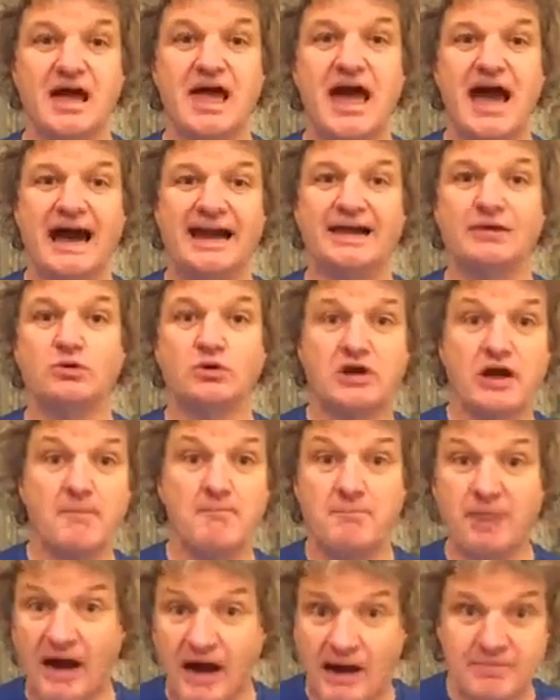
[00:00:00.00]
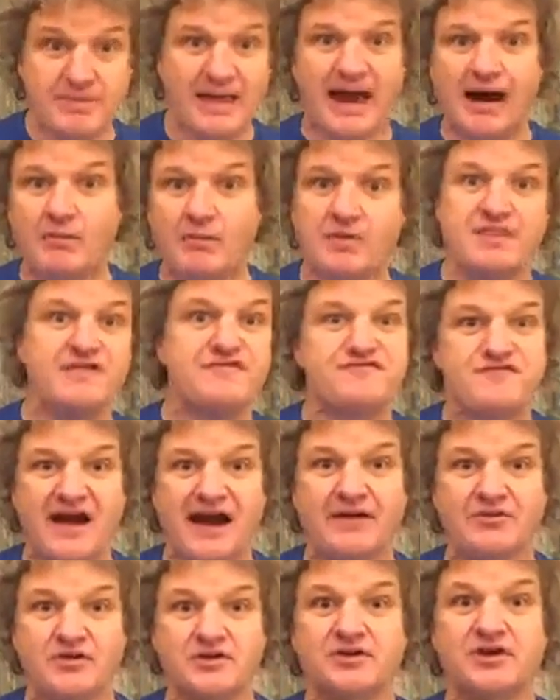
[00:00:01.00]
And it will combine that with the
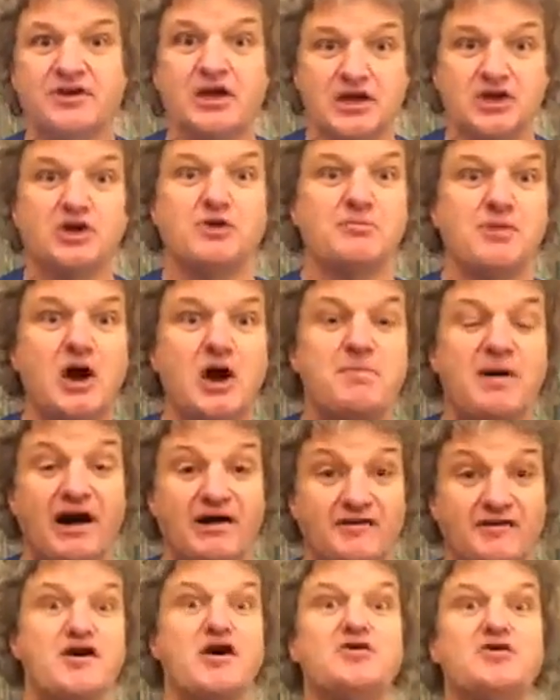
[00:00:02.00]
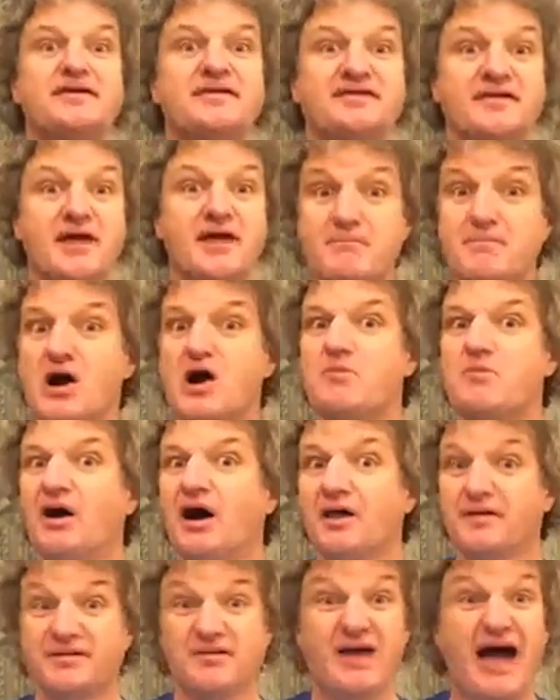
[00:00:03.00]
fact that your mobile phone is mobile,
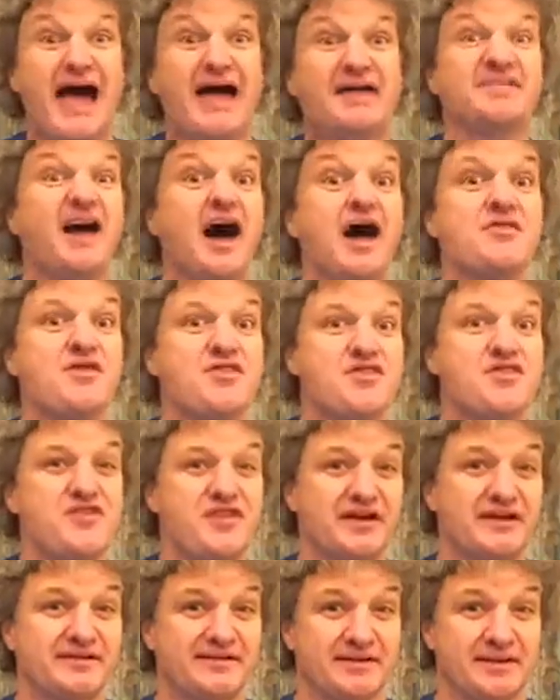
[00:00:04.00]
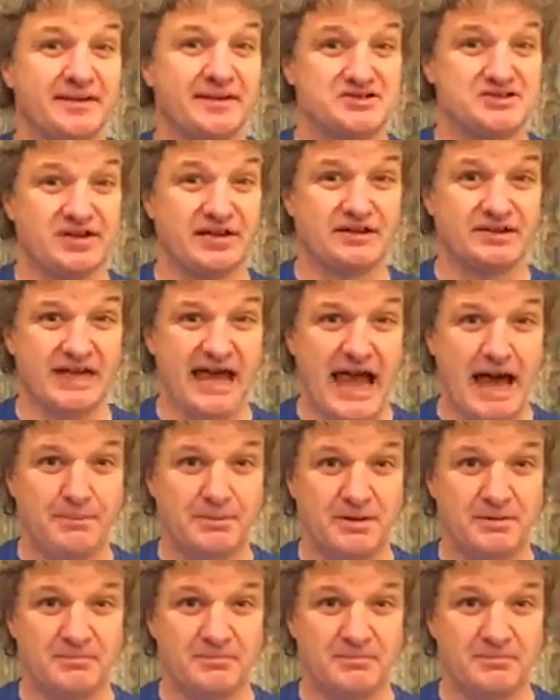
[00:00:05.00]
so it has other things that can tell the app.